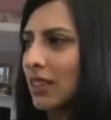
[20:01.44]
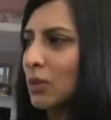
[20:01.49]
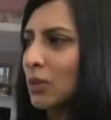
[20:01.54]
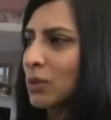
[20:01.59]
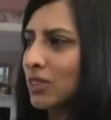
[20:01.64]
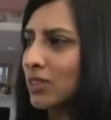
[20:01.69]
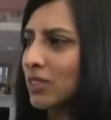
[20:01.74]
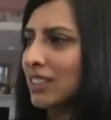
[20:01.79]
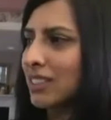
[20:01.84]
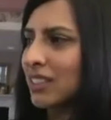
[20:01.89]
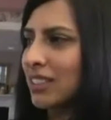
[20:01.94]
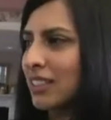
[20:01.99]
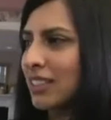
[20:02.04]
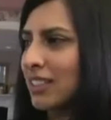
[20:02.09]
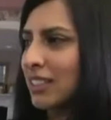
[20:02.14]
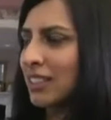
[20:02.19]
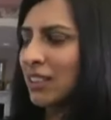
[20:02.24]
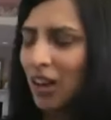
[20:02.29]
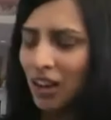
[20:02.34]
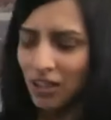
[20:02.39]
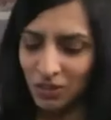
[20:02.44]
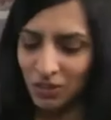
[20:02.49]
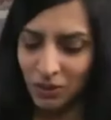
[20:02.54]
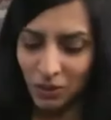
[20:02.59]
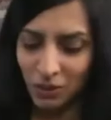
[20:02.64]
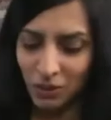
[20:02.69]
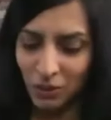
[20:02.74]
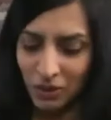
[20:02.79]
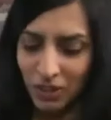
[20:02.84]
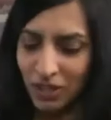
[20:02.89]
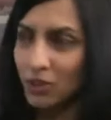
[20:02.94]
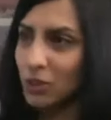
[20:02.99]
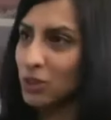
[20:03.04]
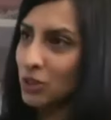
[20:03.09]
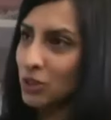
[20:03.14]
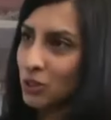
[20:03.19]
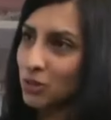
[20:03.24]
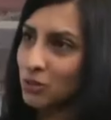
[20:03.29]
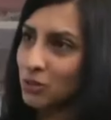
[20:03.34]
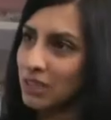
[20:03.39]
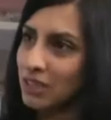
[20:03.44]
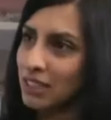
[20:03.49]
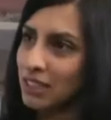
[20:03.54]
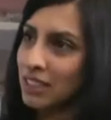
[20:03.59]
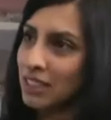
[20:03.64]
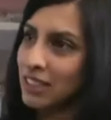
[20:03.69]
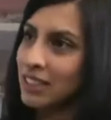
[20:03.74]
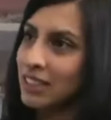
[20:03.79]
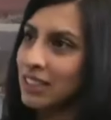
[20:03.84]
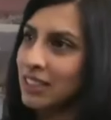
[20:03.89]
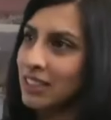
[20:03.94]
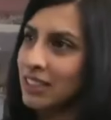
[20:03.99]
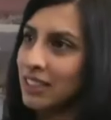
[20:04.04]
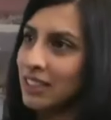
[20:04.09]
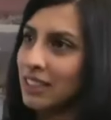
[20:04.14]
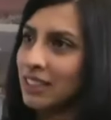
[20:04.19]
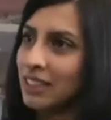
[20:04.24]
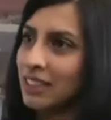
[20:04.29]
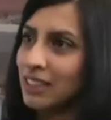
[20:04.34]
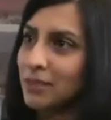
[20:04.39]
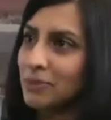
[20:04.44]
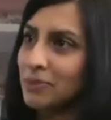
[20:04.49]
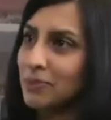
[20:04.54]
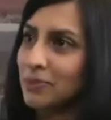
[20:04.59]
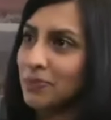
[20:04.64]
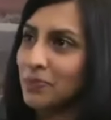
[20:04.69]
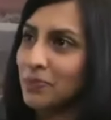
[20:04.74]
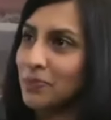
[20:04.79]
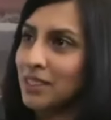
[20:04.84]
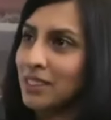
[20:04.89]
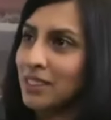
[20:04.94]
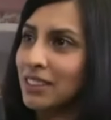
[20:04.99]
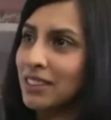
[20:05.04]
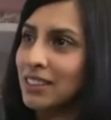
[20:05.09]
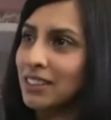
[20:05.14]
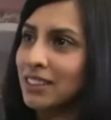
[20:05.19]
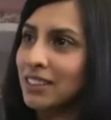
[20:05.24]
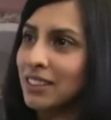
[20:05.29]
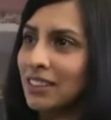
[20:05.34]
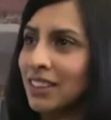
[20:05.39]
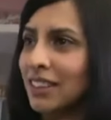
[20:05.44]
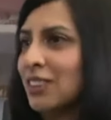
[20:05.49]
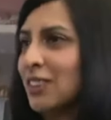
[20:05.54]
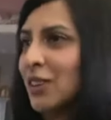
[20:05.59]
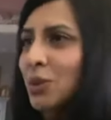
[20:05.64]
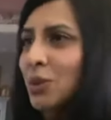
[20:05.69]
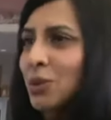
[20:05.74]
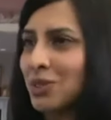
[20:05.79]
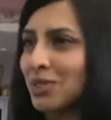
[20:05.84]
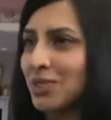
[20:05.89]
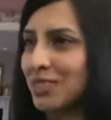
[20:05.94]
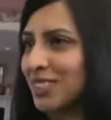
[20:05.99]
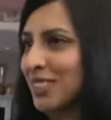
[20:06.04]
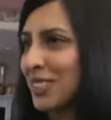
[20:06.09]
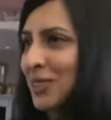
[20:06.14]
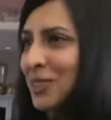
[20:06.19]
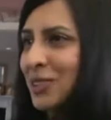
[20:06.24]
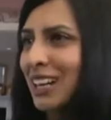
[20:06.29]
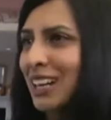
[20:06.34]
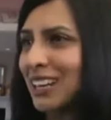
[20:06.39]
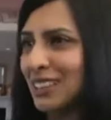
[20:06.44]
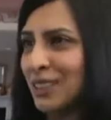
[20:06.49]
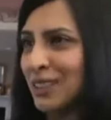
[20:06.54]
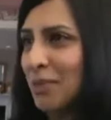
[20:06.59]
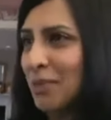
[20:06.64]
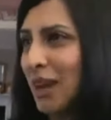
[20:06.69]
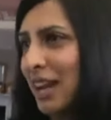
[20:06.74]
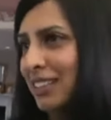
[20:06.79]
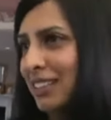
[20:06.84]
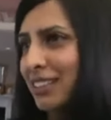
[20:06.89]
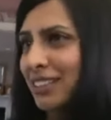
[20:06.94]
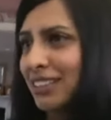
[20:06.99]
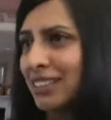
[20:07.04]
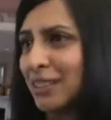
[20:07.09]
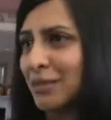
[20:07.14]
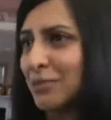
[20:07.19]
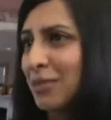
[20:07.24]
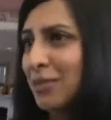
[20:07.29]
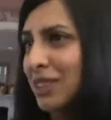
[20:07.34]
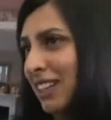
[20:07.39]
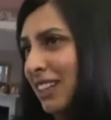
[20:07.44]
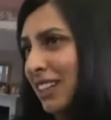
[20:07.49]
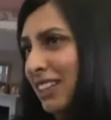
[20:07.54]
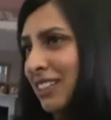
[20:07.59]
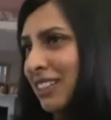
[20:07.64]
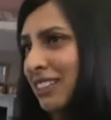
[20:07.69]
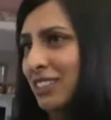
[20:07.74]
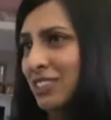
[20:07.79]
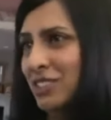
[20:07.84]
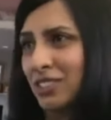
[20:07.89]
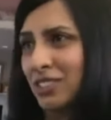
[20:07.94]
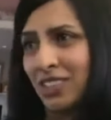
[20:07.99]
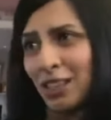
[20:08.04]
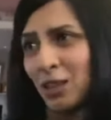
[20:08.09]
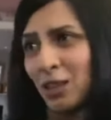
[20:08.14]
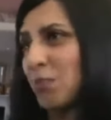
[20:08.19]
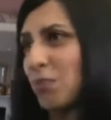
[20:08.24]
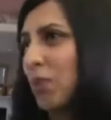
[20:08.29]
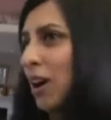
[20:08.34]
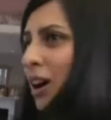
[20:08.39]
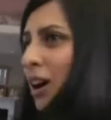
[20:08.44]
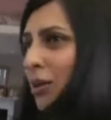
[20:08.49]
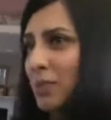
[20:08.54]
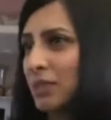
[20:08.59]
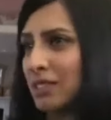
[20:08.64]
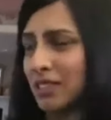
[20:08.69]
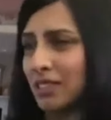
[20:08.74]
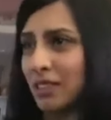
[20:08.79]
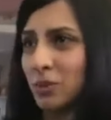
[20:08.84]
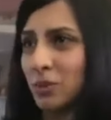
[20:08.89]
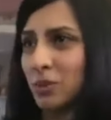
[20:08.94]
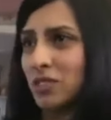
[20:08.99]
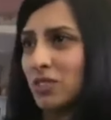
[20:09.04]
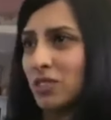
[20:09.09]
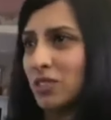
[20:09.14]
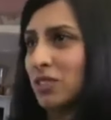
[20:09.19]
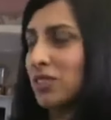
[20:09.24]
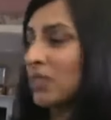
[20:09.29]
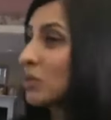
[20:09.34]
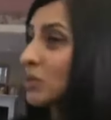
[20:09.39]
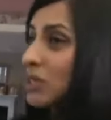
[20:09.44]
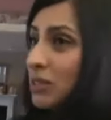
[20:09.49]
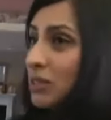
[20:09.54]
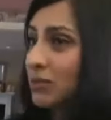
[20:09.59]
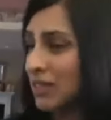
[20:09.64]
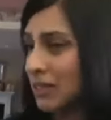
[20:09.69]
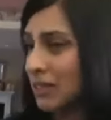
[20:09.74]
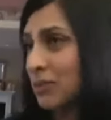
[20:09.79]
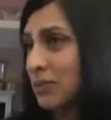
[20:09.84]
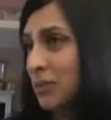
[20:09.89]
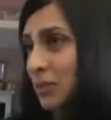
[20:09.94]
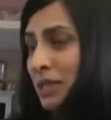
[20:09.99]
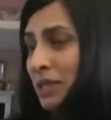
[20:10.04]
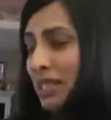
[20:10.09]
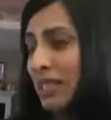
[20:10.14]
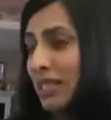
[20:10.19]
It was the condo that you showed me that I thought was, you know, out of the magazine because it just kind of popped and it was just so different from